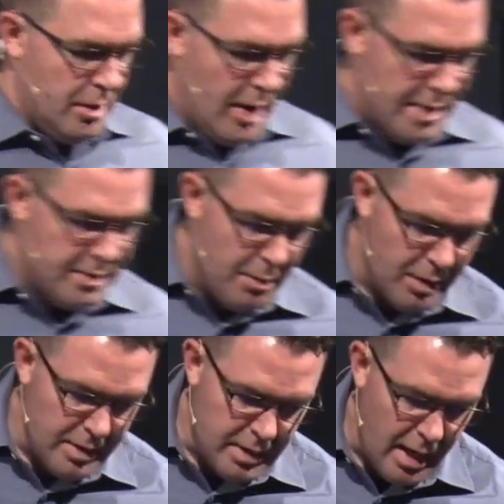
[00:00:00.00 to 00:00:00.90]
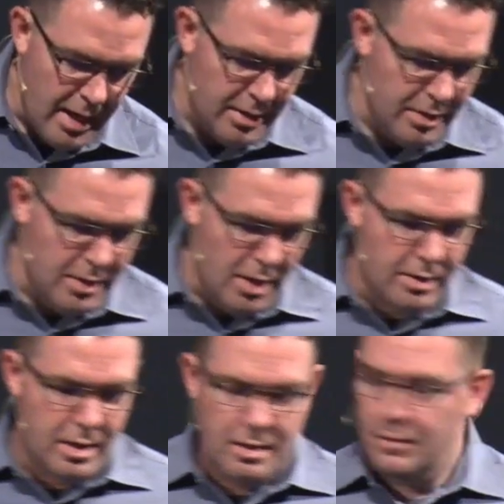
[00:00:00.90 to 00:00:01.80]
So as they were untying the
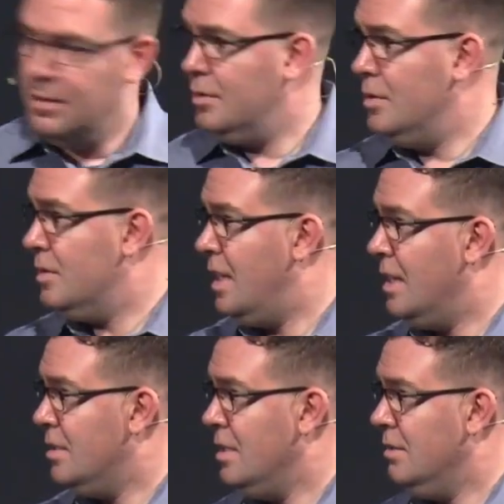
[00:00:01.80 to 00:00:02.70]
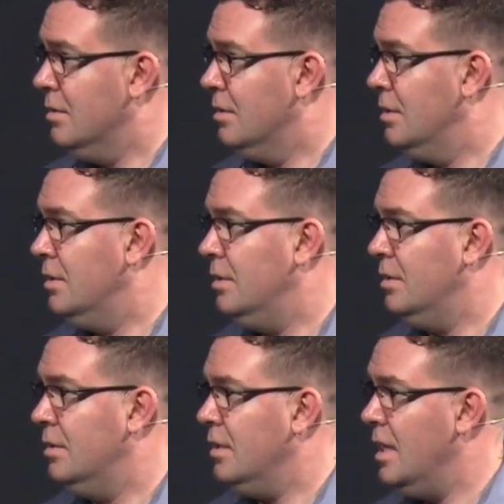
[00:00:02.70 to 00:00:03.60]
donkey in Luke 19,
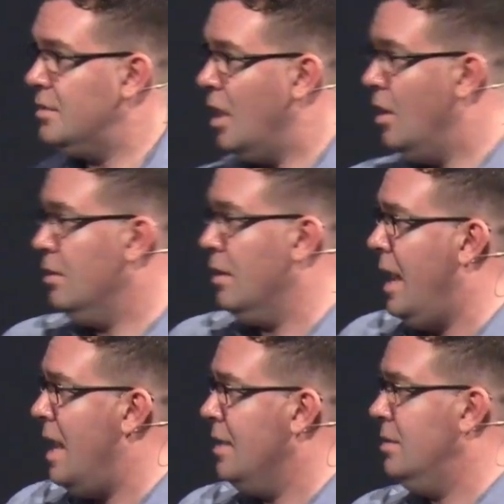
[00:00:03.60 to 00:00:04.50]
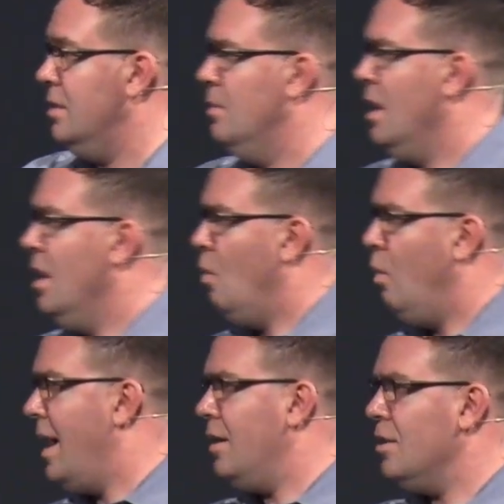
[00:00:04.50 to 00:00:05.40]
its owner asked them,
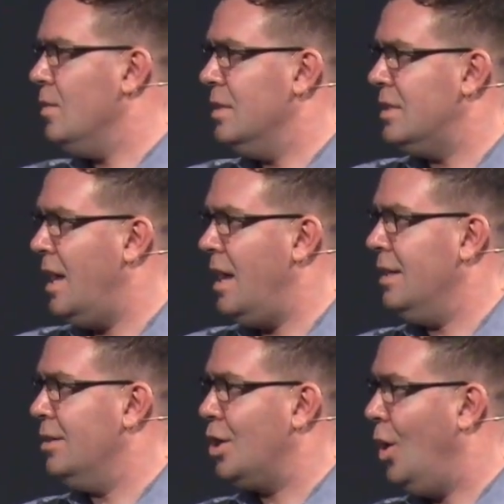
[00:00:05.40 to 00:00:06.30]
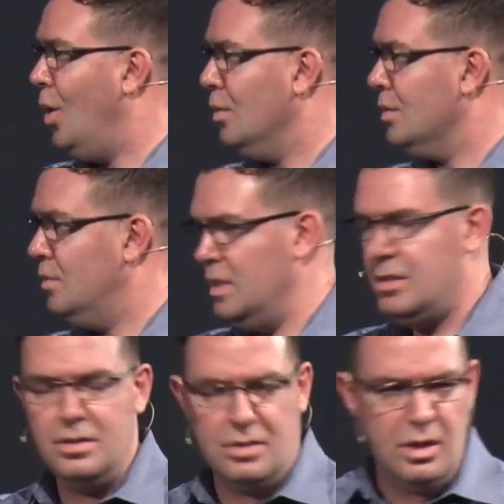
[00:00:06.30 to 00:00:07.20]
why are you untying the colt,
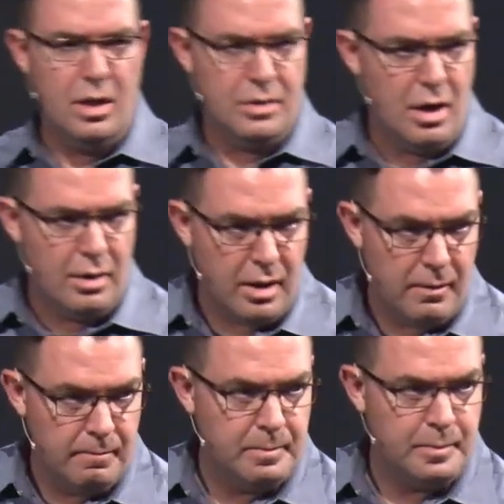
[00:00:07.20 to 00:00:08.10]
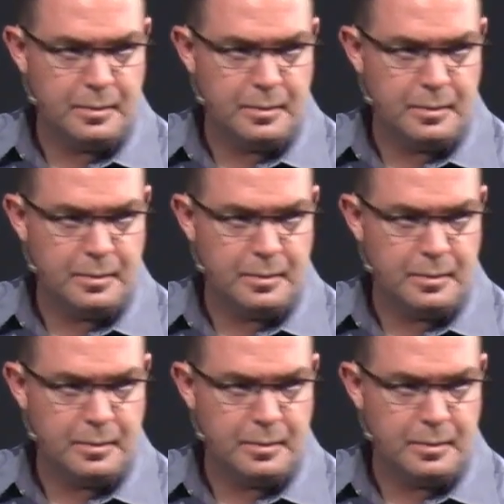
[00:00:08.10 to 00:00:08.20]
which is the young donkey?